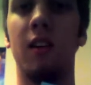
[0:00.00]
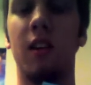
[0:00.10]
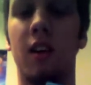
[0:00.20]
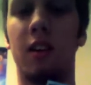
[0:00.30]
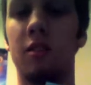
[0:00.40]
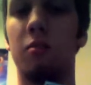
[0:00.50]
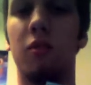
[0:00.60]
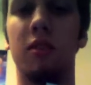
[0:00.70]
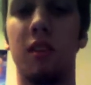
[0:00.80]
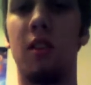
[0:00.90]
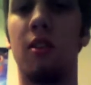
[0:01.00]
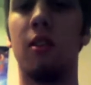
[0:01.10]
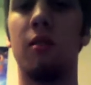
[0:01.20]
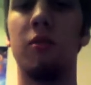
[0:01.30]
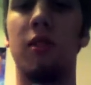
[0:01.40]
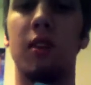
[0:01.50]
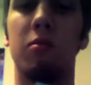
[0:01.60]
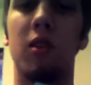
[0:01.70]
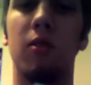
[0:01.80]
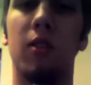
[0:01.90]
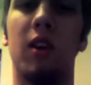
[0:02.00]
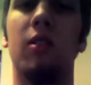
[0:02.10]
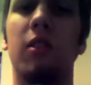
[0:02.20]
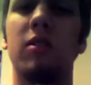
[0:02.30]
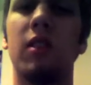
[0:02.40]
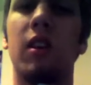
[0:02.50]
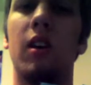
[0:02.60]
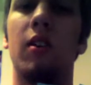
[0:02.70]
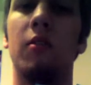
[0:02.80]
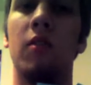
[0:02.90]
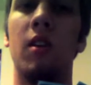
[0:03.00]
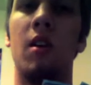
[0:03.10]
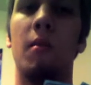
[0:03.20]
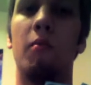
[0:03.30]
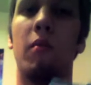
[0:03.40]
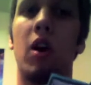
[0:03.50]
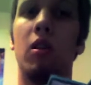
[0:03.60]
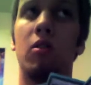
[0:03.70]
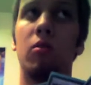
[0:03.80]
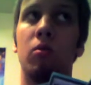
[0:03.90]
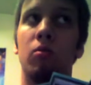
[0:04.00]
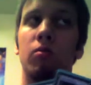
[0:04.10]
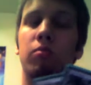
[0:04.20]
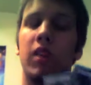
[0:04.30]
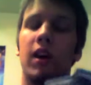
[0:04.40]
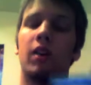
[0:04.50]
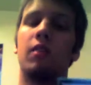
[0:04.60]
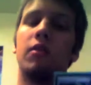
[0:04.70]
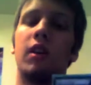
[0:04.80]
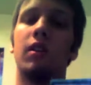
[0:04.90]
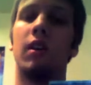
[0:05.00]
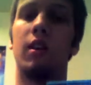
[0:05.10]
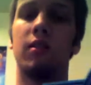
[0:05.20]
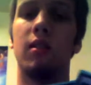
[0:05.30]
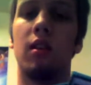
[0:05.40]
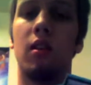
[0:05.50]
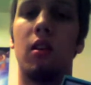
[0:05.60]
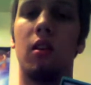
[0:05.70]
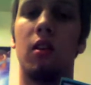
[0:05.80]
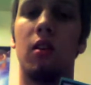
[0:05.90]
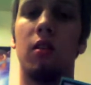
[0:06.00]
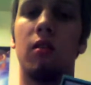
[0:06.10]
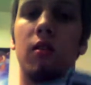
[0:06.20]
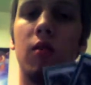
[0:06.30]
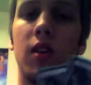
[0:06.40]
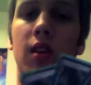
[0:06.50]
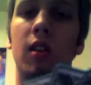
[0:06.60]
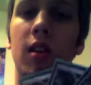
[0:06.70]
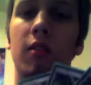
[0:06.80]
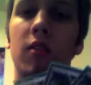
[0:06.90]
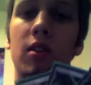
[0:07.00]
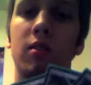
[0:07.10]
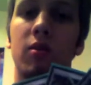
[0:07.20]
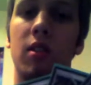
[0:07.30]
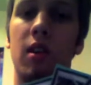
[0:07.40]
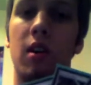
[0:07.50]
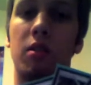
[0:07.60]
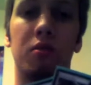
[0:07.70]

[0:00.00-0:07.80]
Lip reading: get an extra poison counter on them, so that's pretty cool. I know there's a lot of mono black Infect decks that are running a lot of these with like